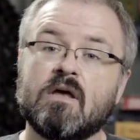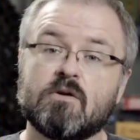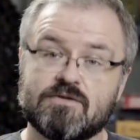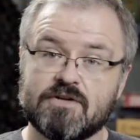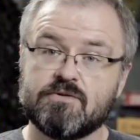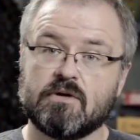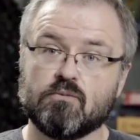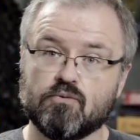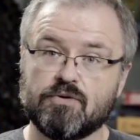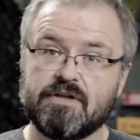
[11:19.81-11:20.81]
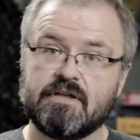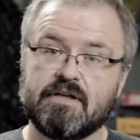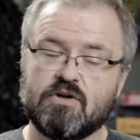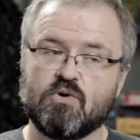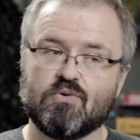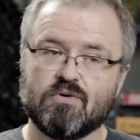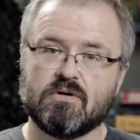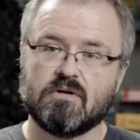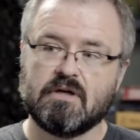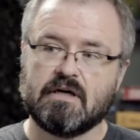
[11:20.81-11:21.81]
There was also a really
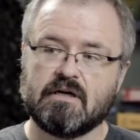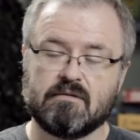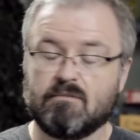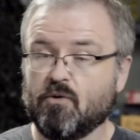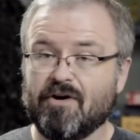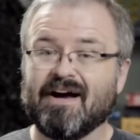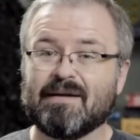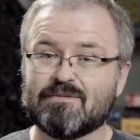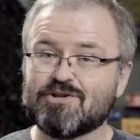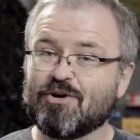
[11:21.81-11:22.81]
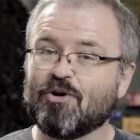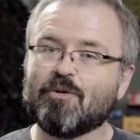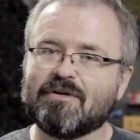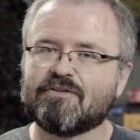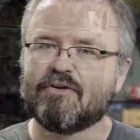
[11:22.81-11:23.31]
cool uh, Mordheim tournament